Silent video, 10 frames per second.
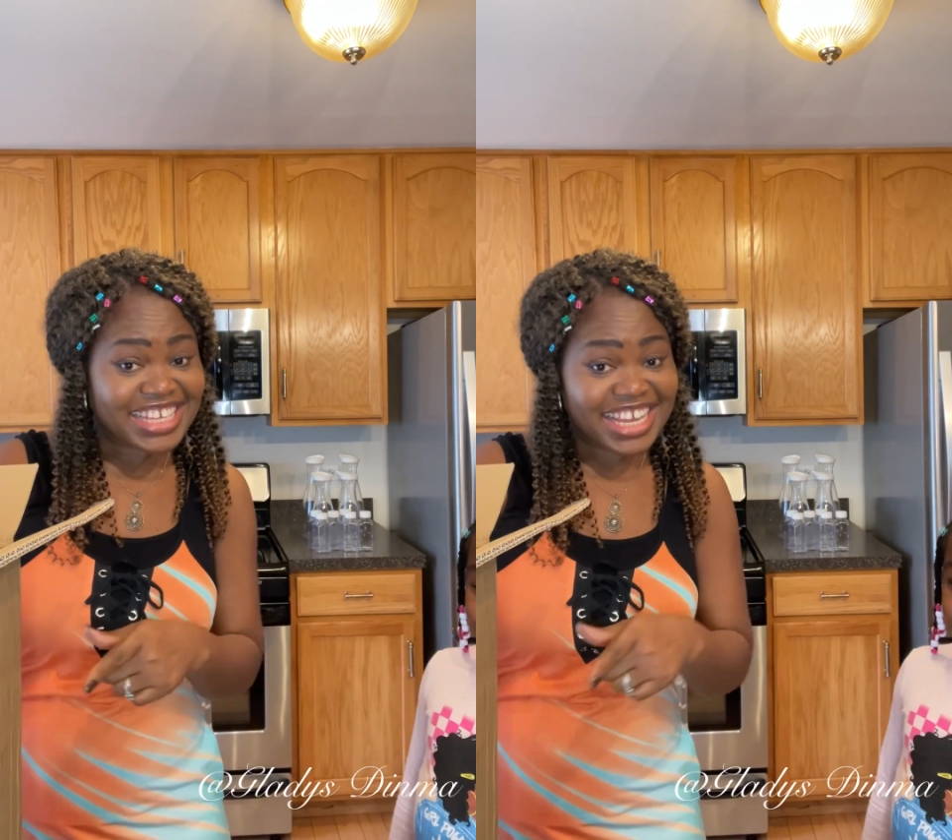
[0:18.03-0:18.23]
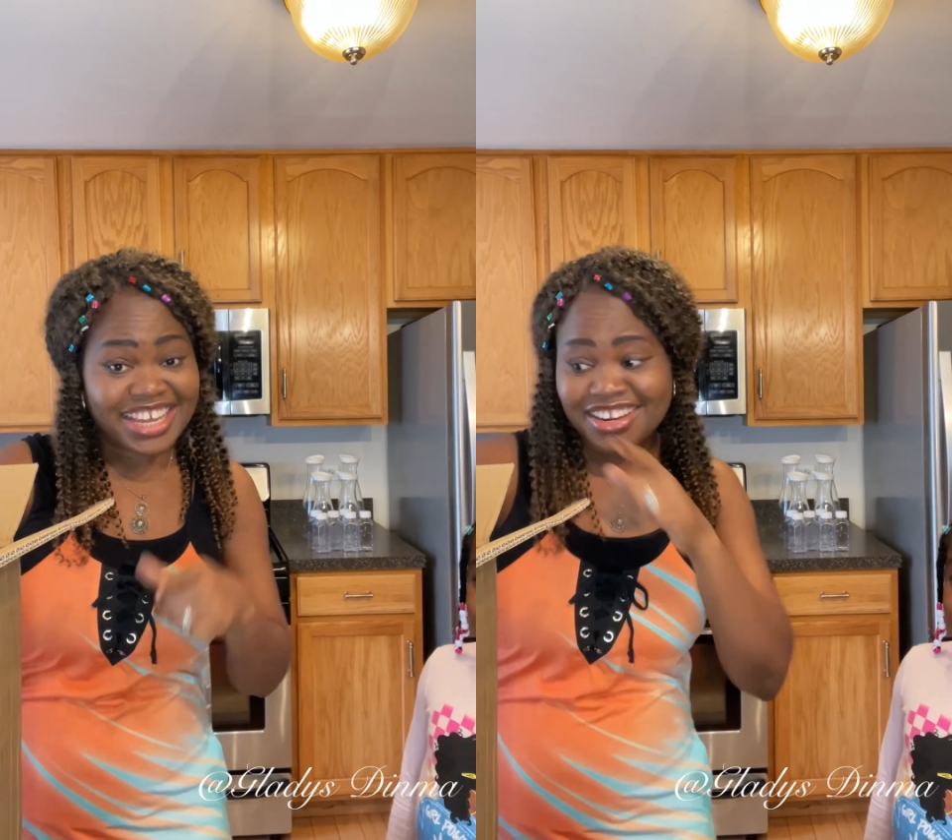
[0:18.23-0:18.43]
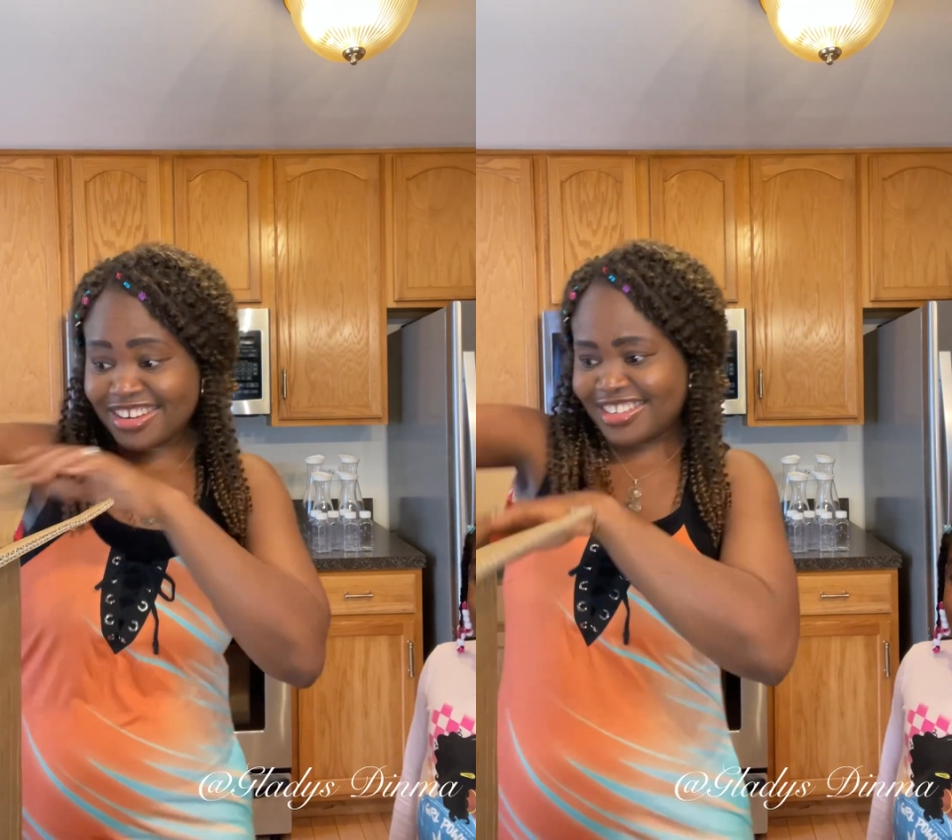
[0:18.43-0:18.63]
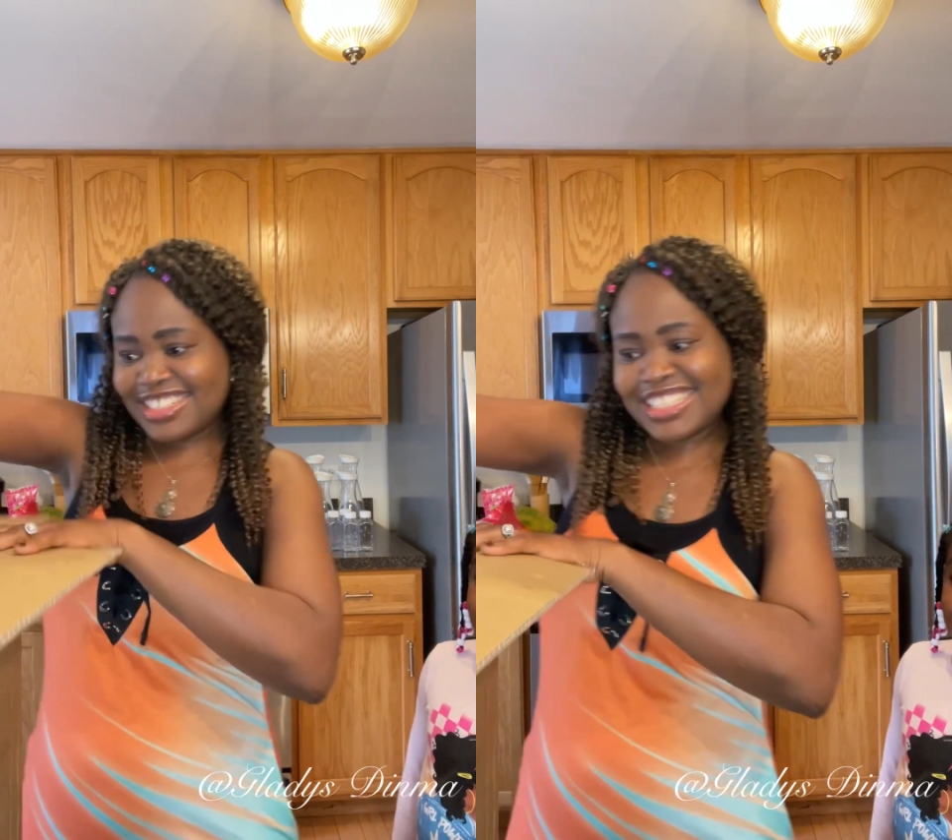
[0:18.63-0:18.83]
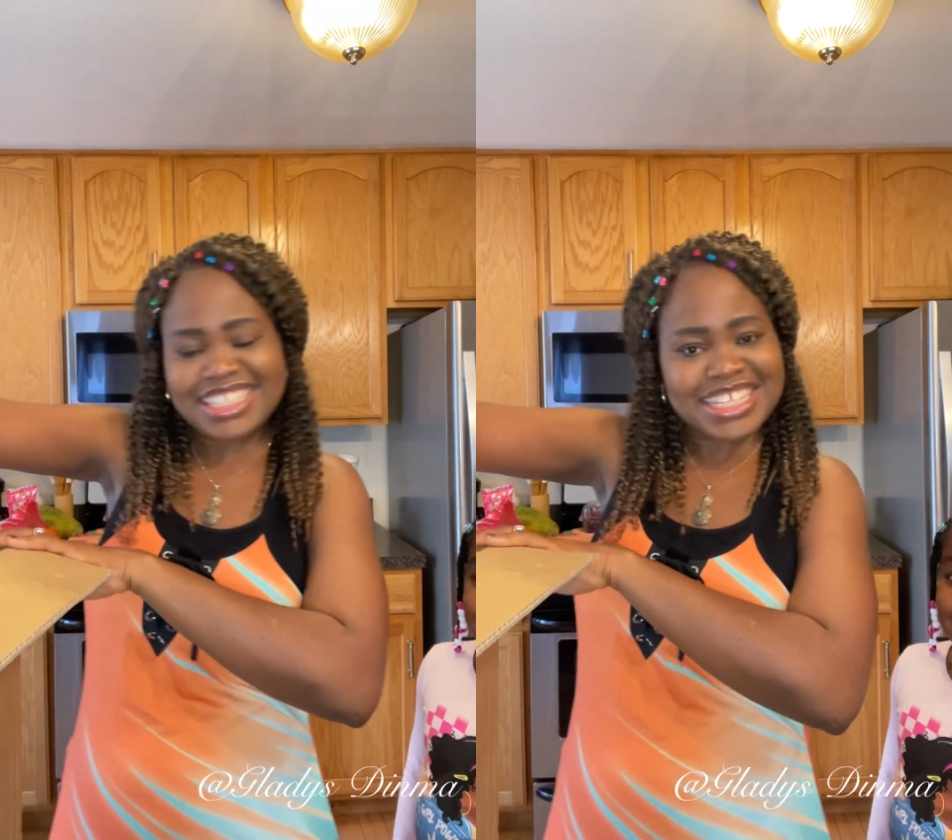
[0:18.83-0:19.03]
here.
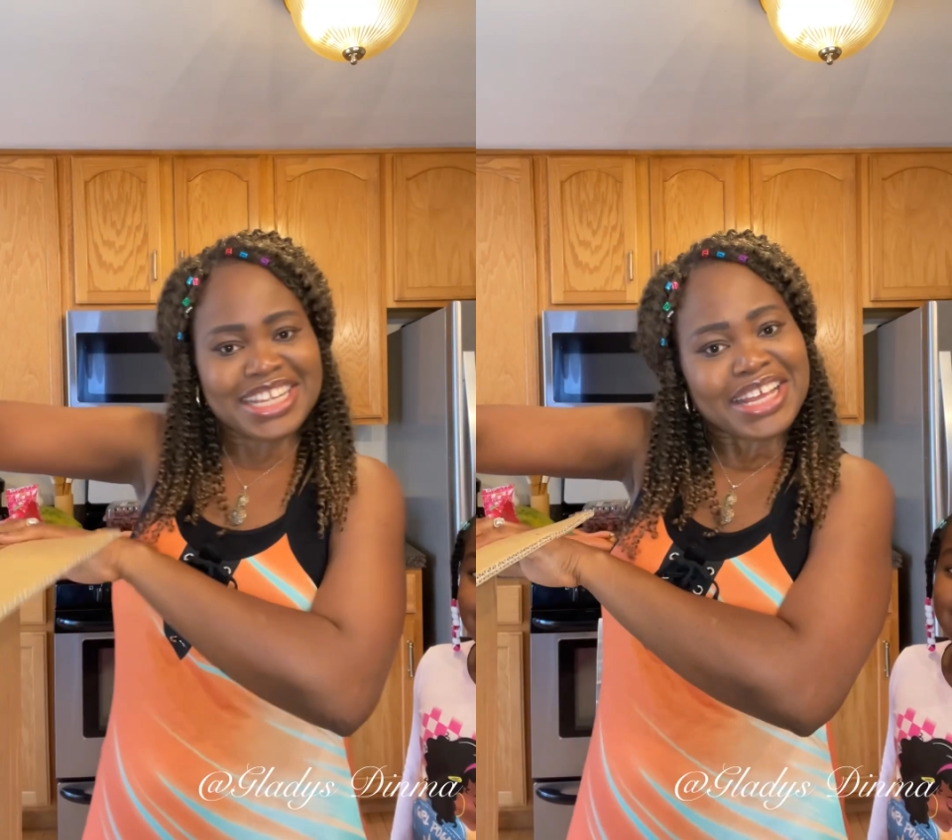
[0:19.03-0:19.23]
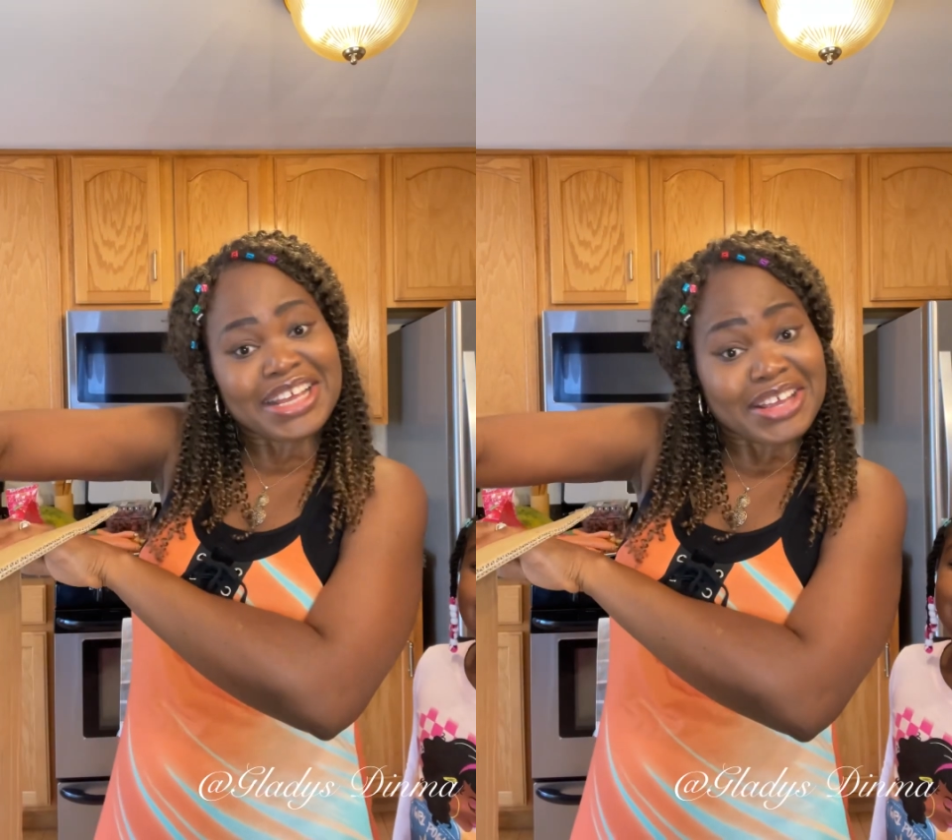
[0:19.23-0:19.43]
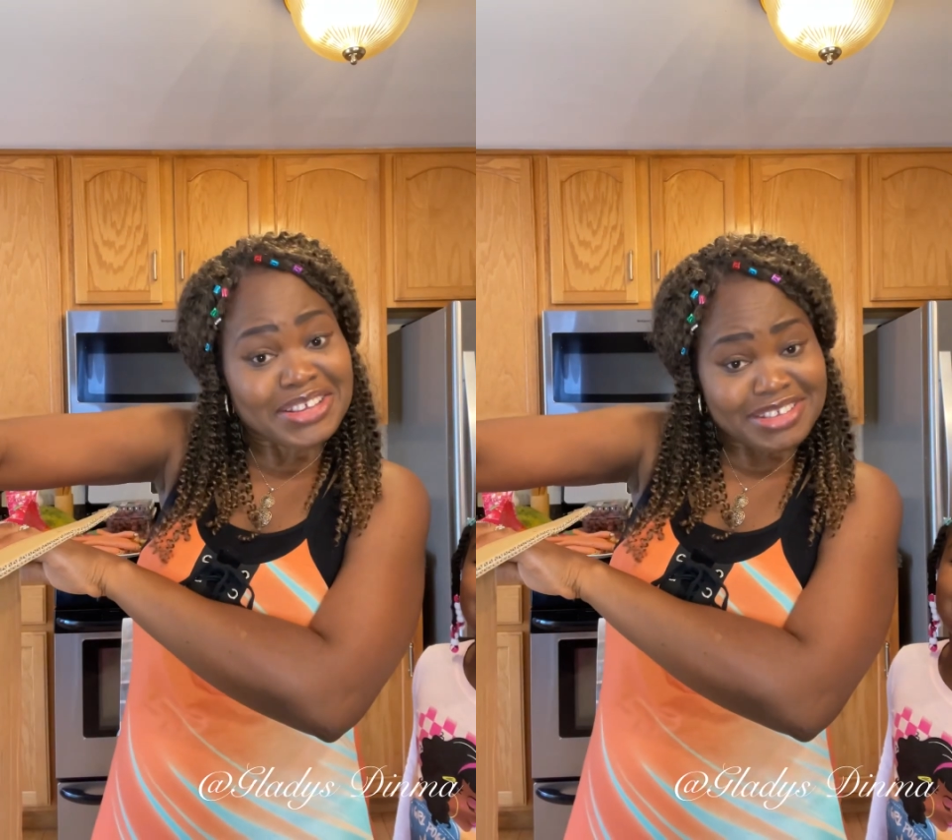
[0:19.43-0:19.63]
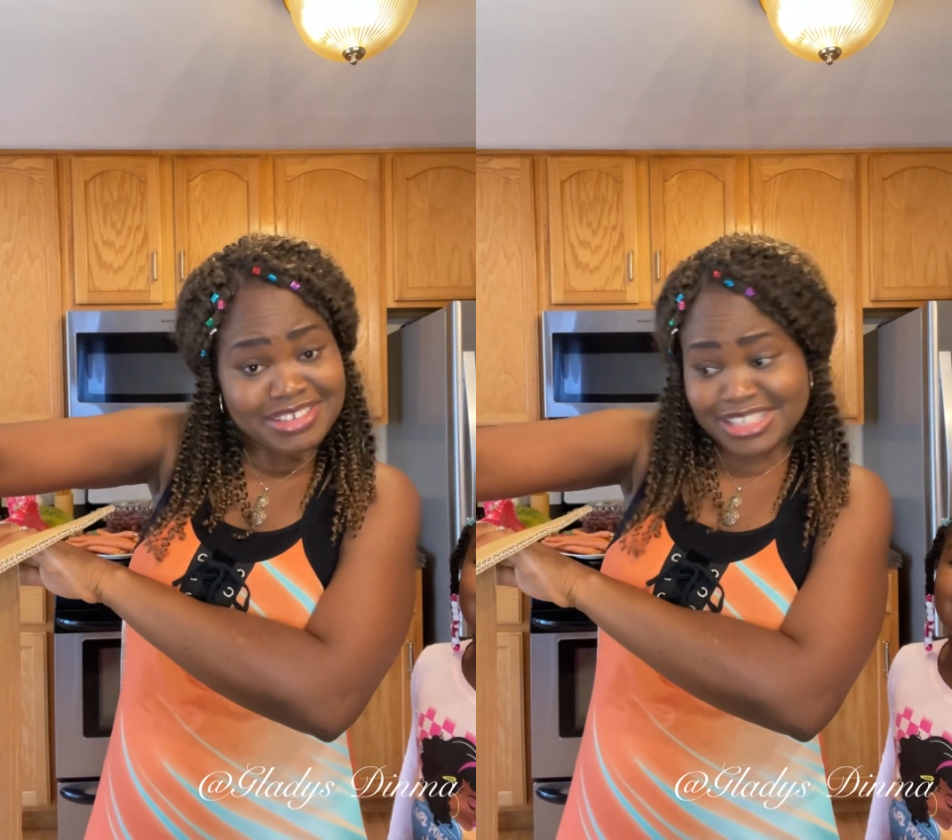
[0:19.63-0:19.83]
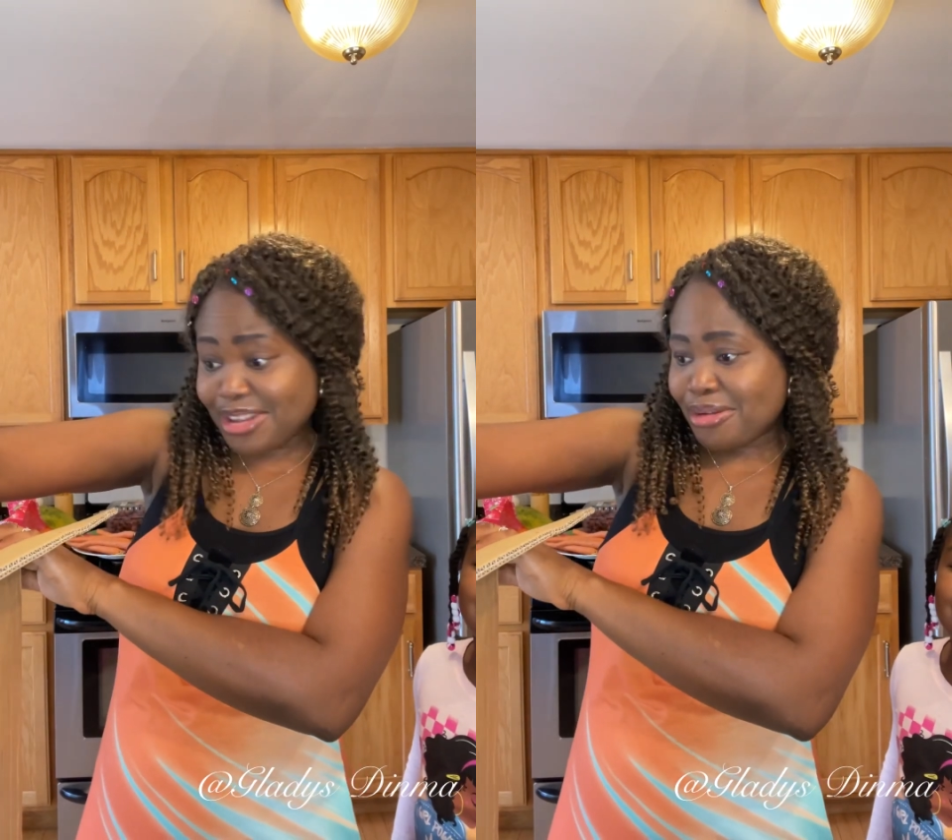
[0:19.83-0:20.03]

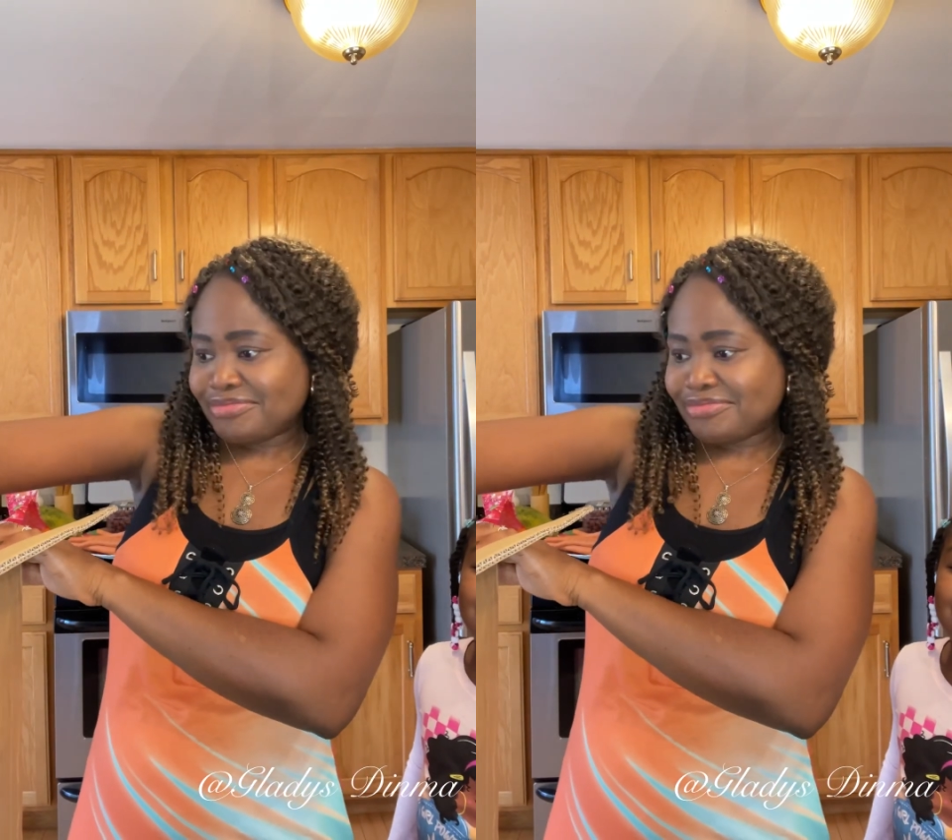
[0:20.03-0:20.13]
So,